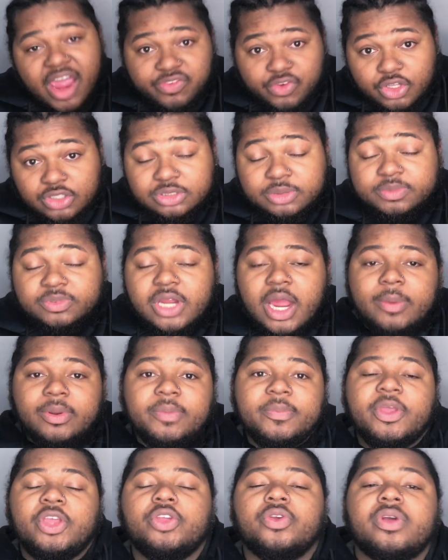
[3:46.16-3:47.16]
after you subscribe to
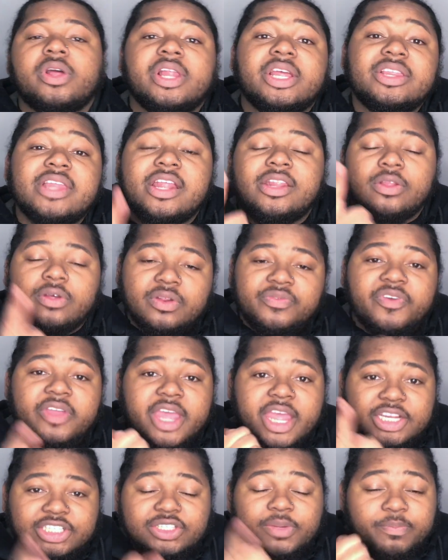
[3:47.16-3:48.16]
me, you click that
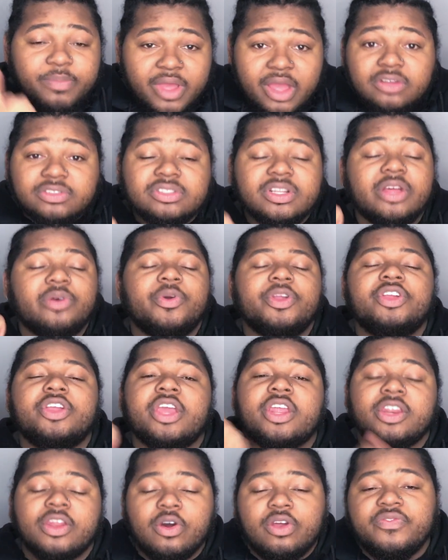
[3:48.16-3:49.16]
notification bell so that way you
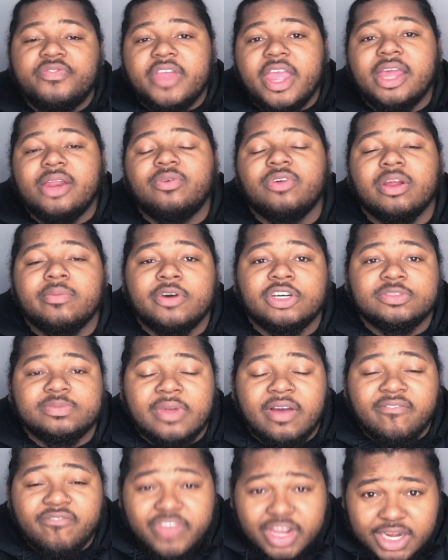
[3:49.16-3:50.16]
get notified when I post
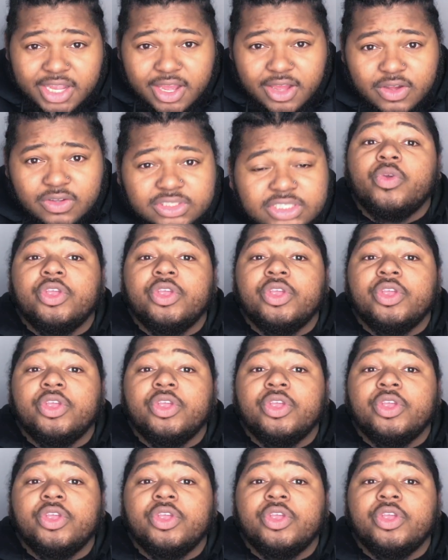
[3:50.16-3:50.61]
my videos.